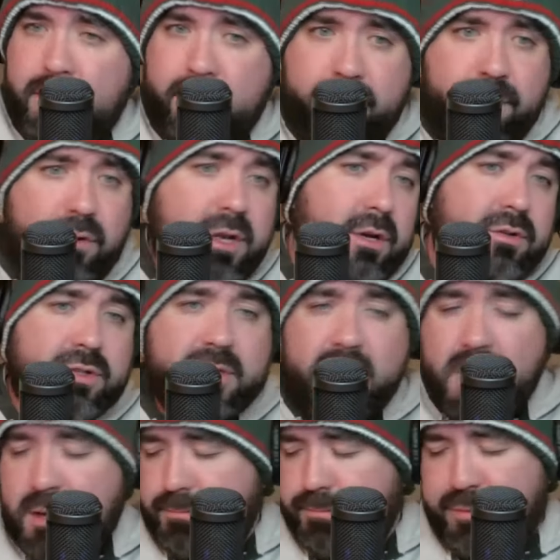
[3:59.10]
for years to
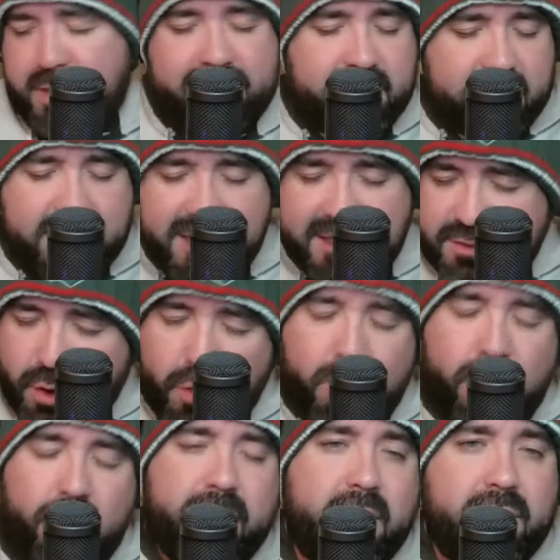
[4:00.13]
come. That's a
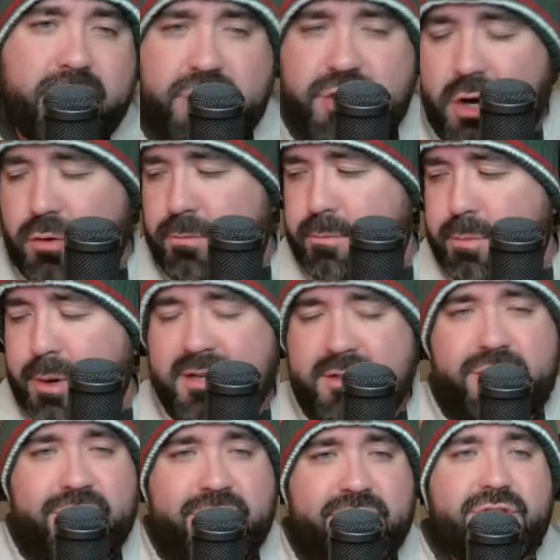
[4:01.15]
whole nother show, but
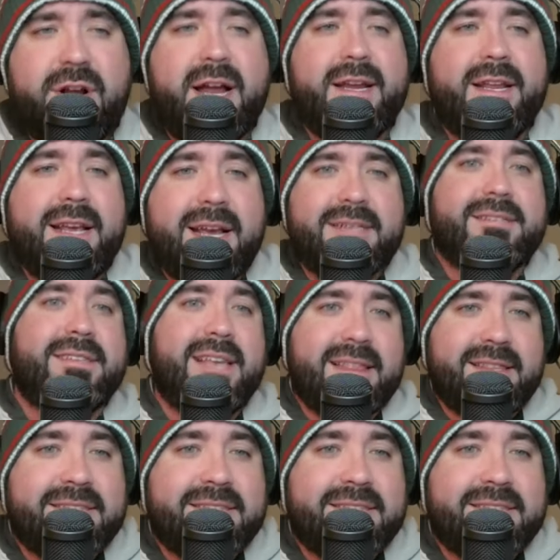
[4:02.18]
just trying to kind of set the